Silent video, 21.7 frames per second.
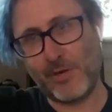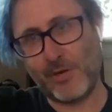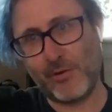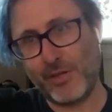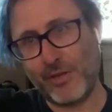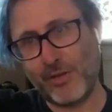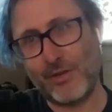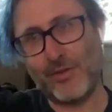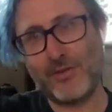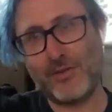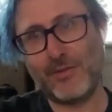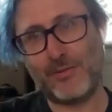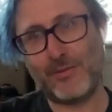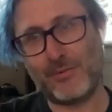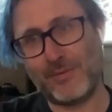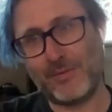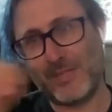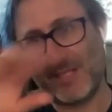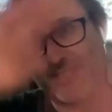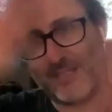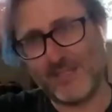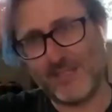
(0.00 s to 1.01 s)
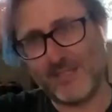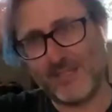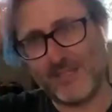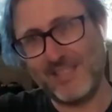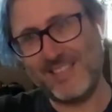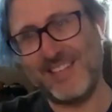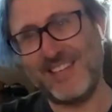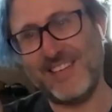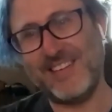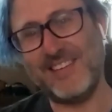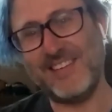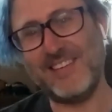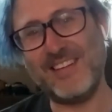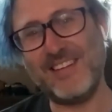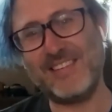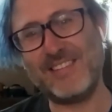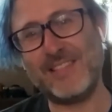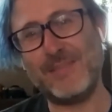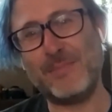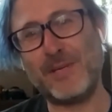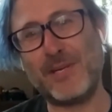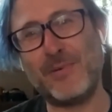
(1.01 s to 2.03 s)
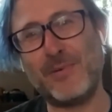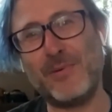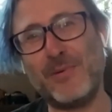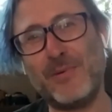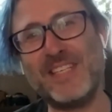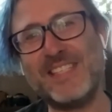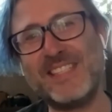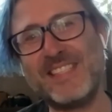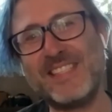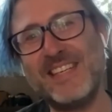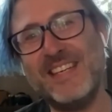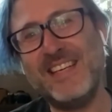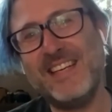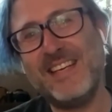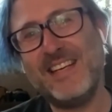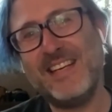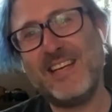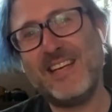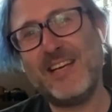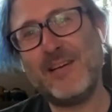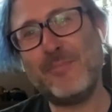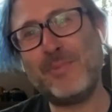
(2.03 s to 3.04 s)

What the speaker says: somewhere on the earth or in certain coordinates.